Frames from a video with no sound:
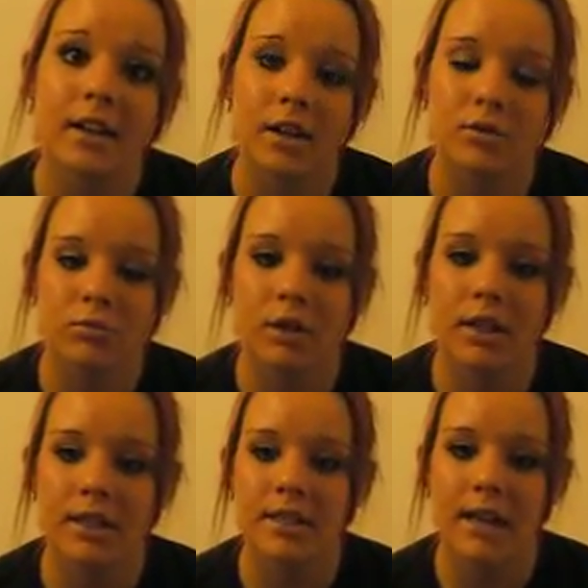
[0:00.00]
It
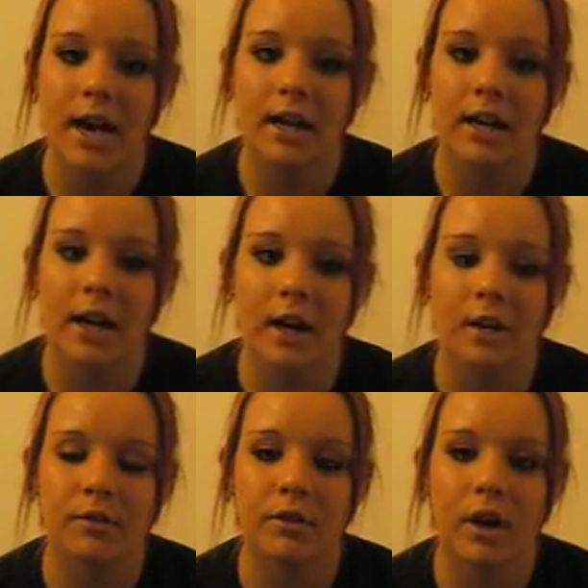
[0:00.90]
really is sad, and
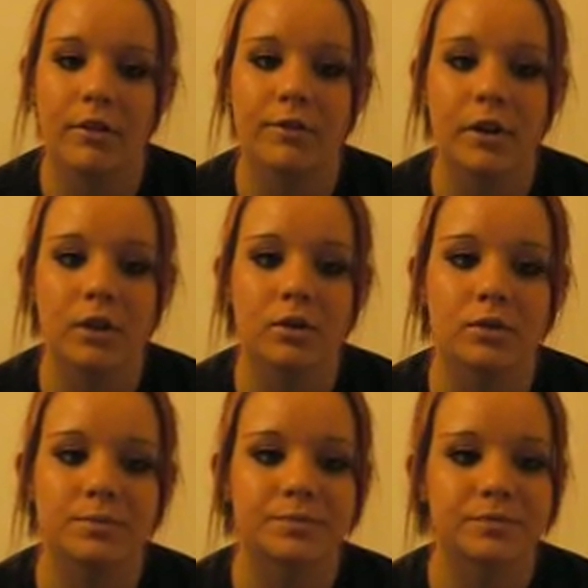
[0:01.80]
I feel